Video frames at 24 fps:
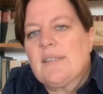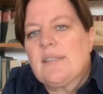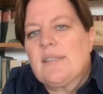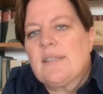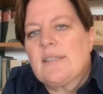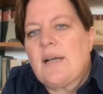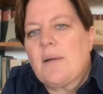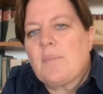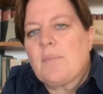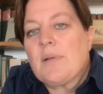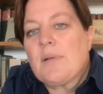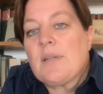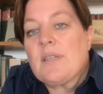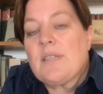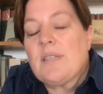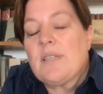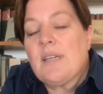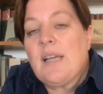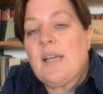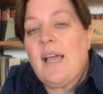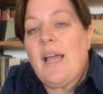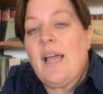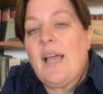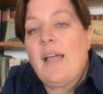Cap
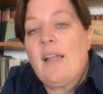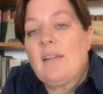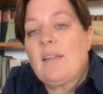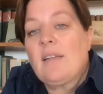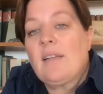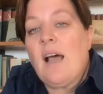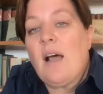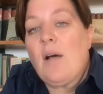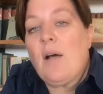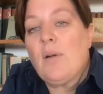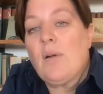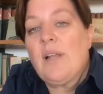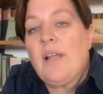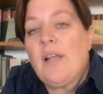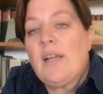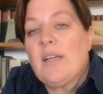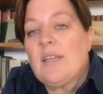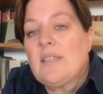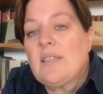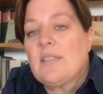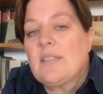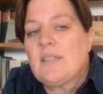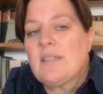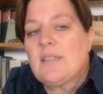Classique. And
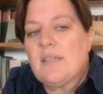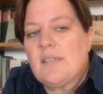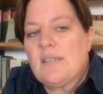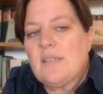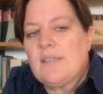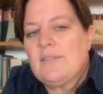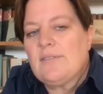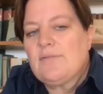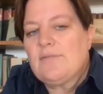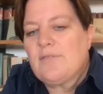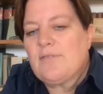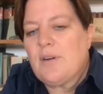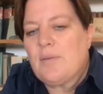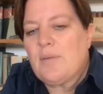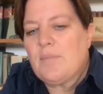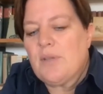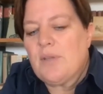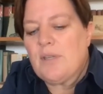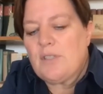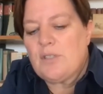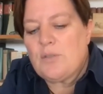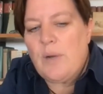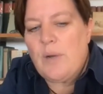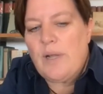nowadays, from
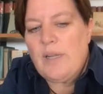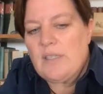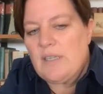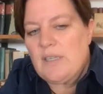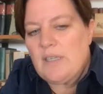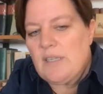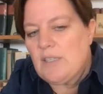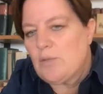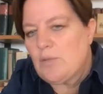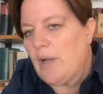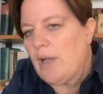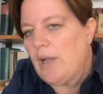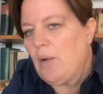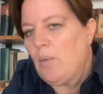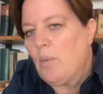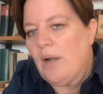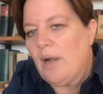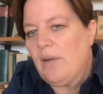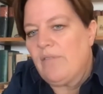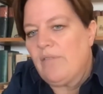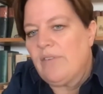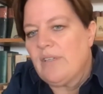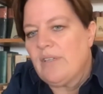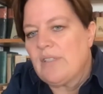the
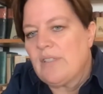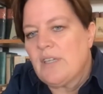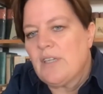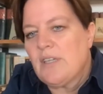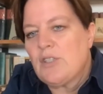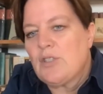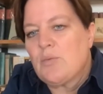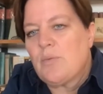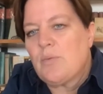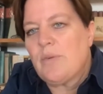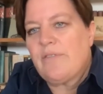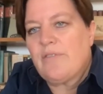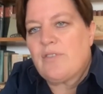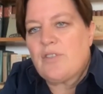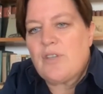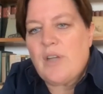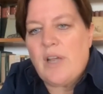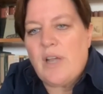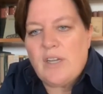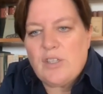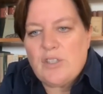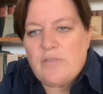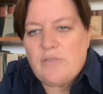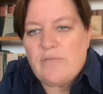2021 vintage, we've
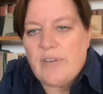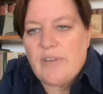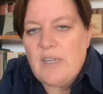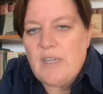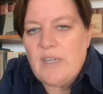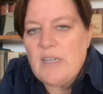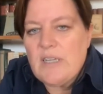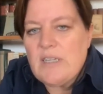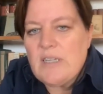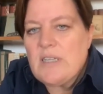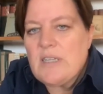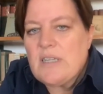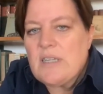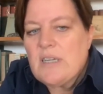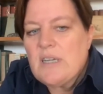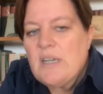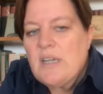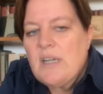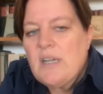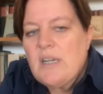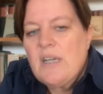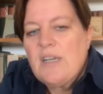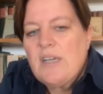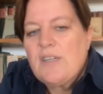changed vineyards,
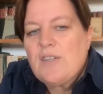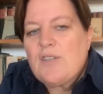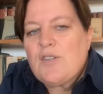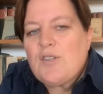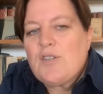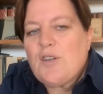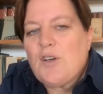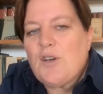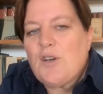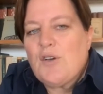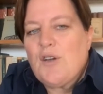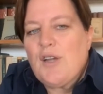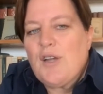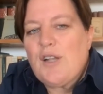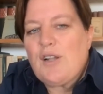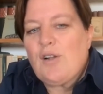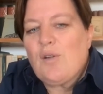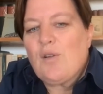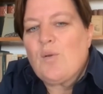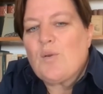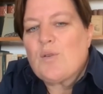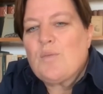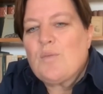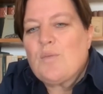so it'll
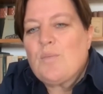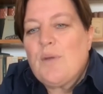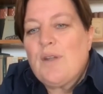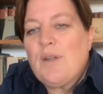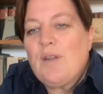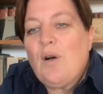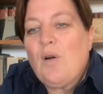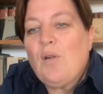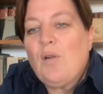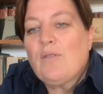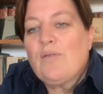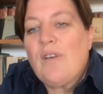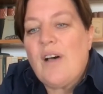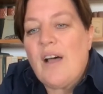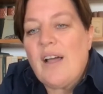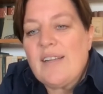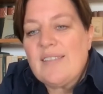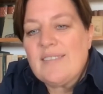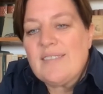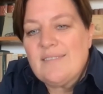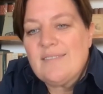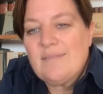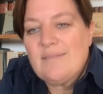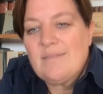also be an old
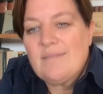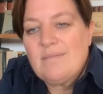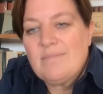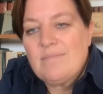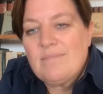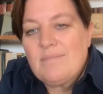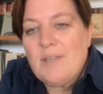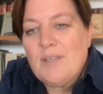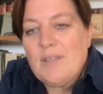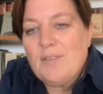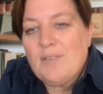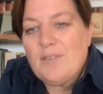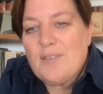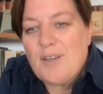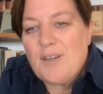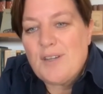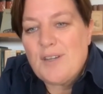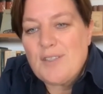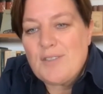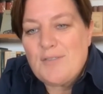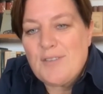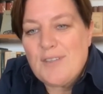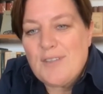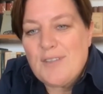vine
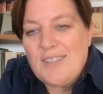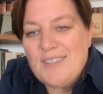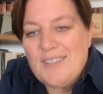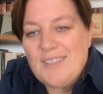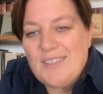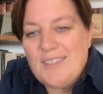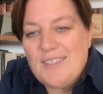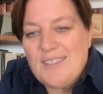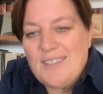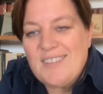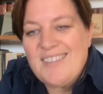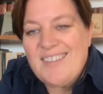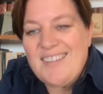Pinotage vineyard.